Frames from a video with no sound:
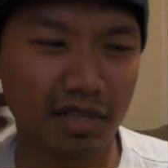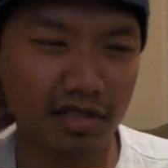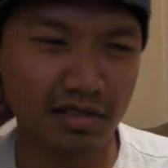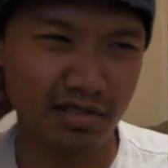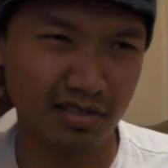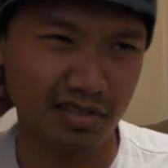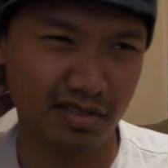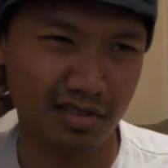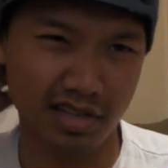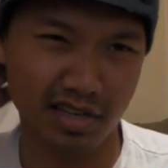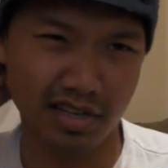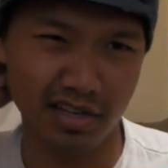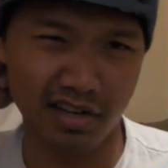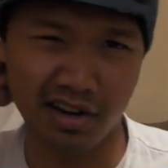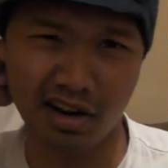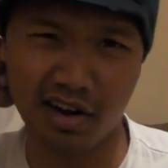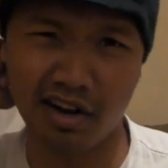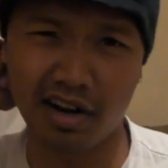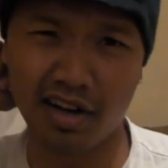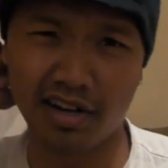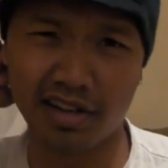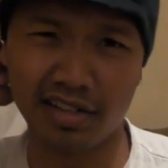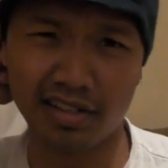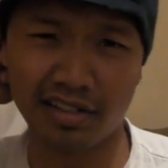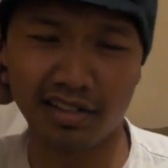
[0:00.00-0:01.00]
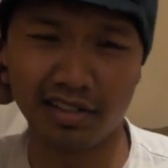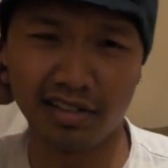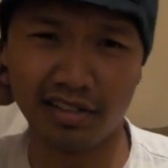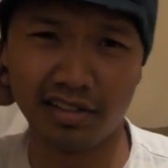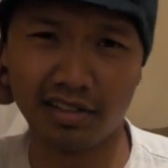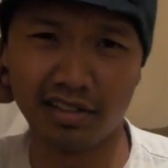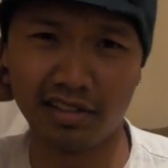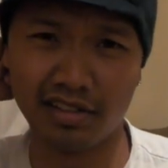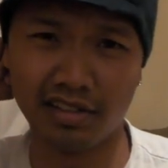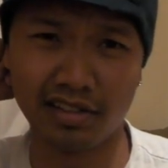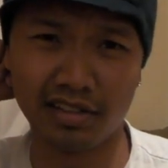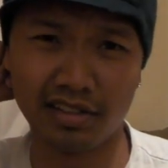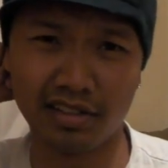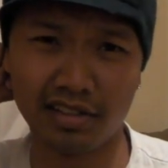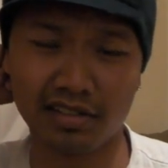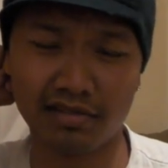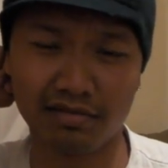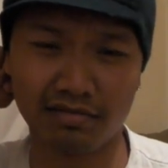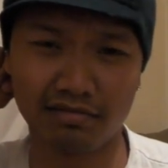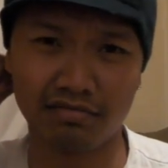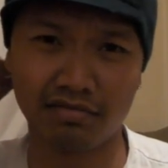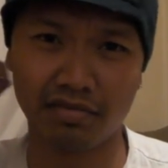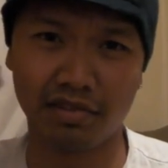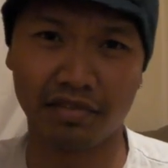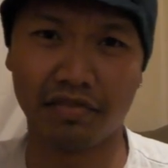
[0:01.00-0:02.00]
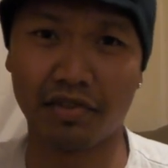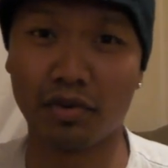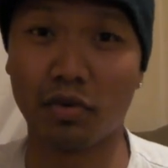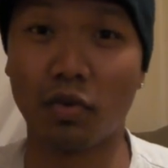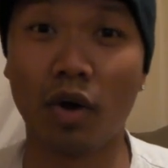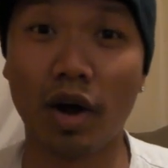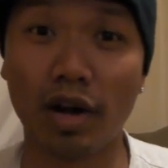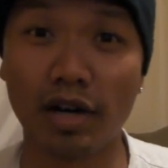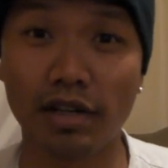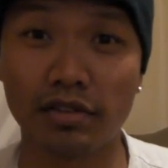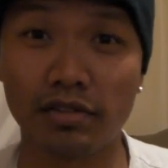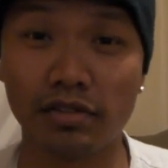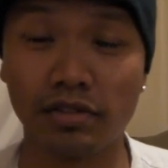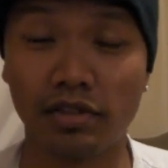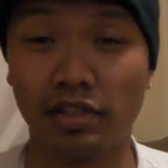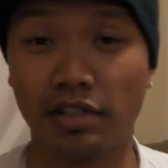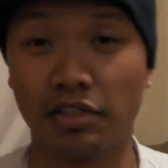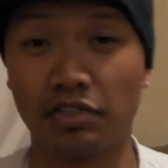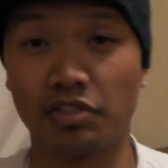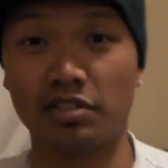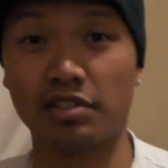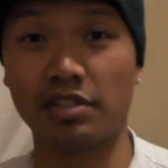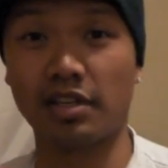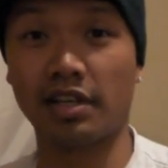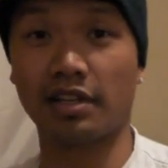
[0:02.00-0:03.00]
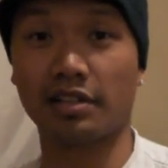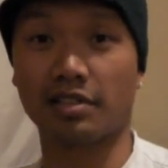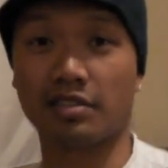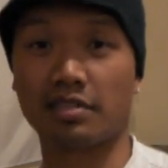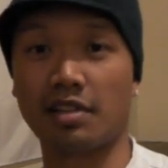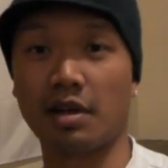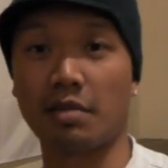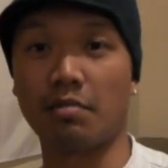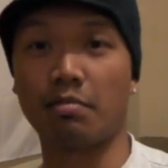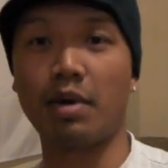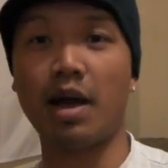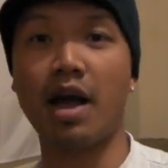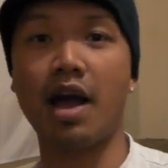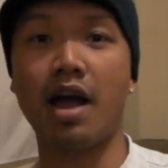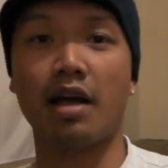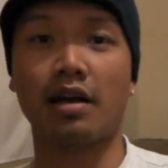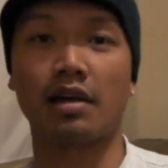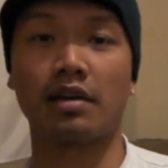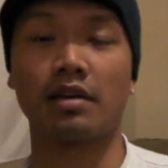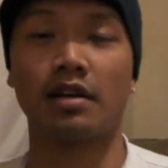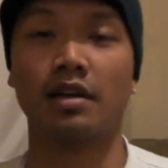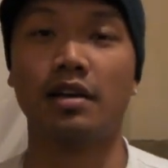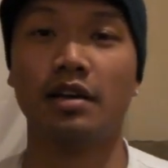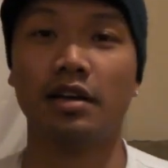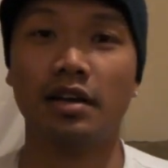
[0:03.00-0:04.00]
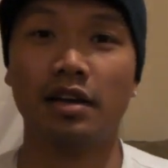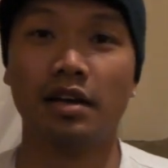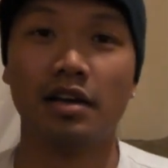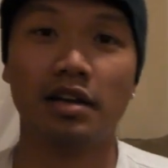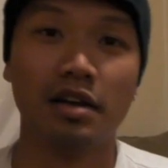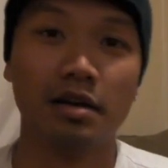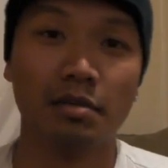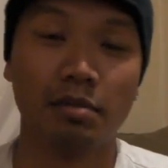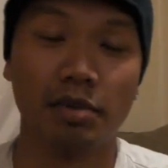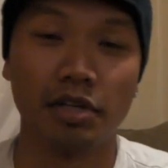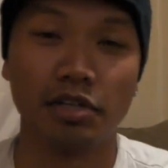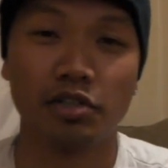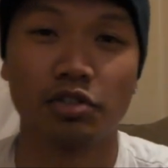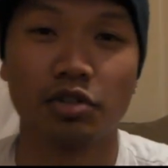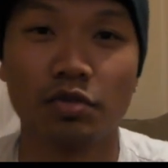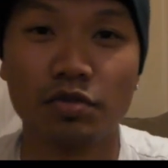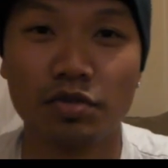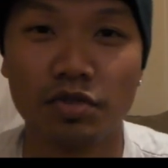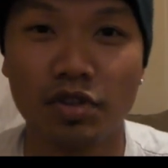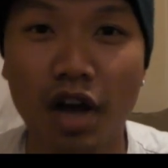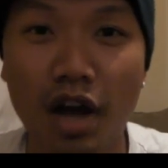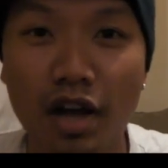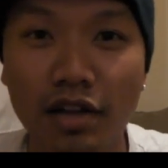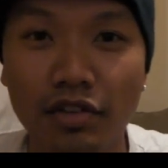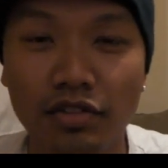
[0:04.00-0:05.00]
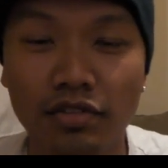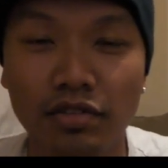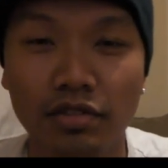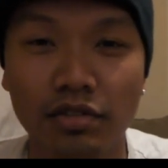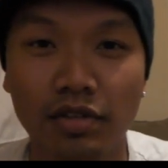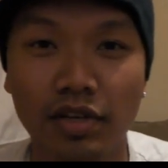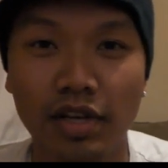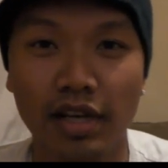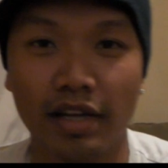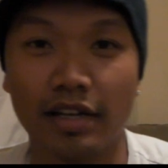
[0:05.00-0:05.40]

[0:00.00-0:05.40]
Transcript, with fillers: that's kind of odd. He, if he wanted to, he could just take a step back, but he chose not to.